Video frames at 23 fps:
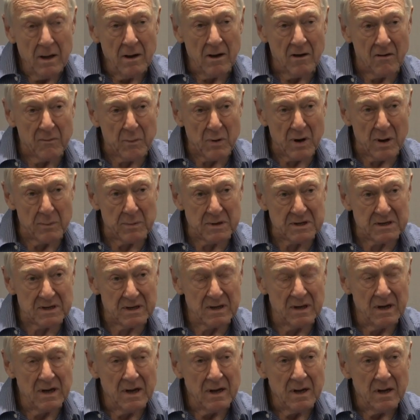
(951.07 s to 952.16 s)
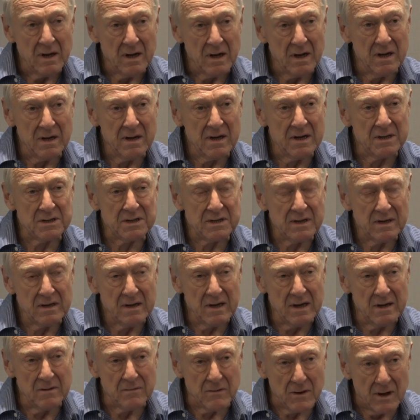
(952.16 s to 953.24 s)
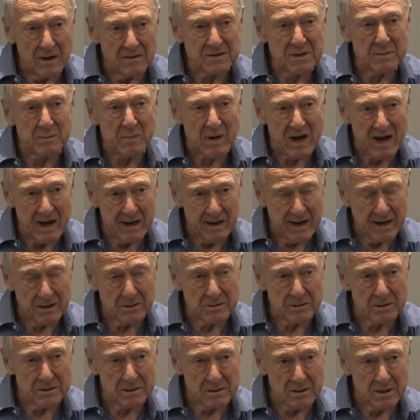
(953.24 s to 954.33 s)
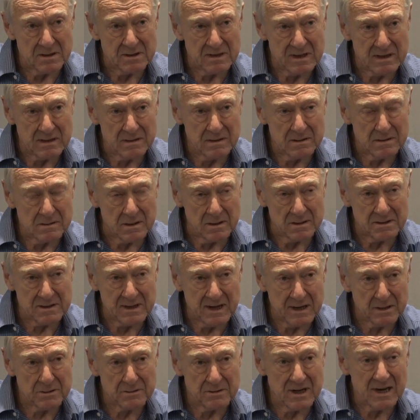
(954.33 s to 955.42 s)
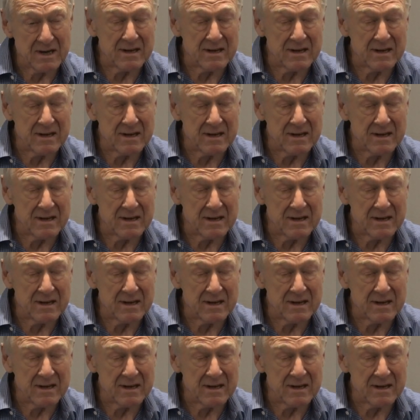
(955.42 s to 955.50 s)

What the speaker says: of property involves a bilateral transaction,